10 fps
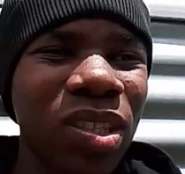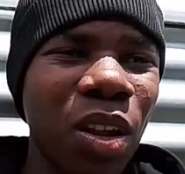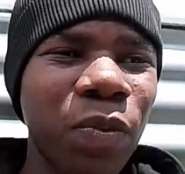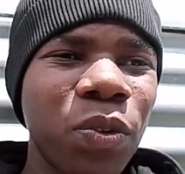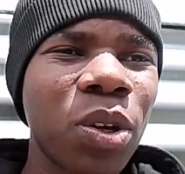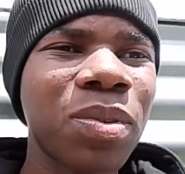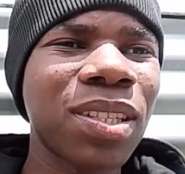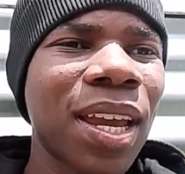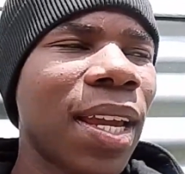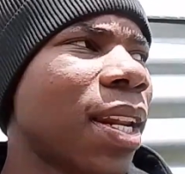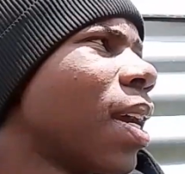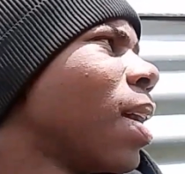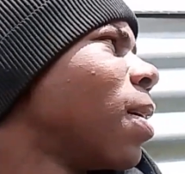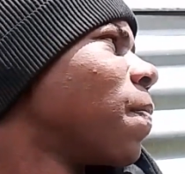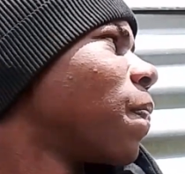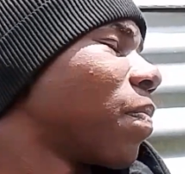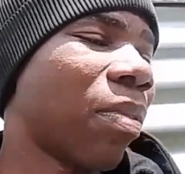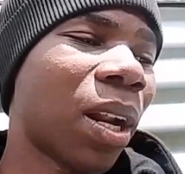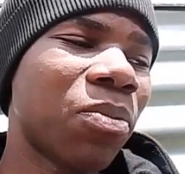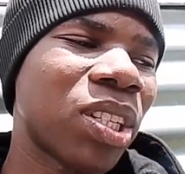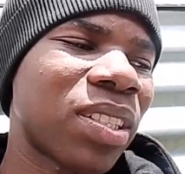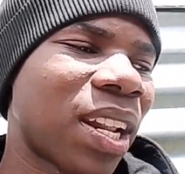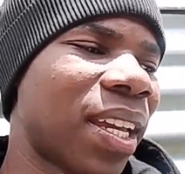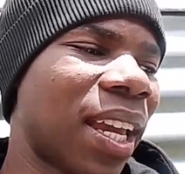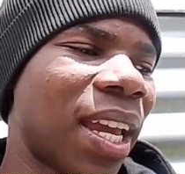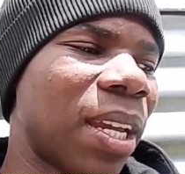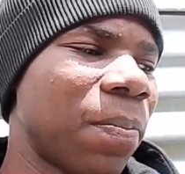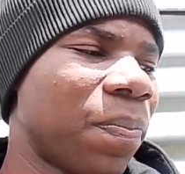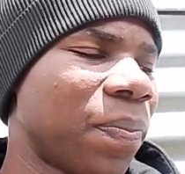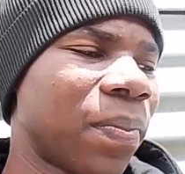yourself, you know what I'm saying? But I'm just like, hey,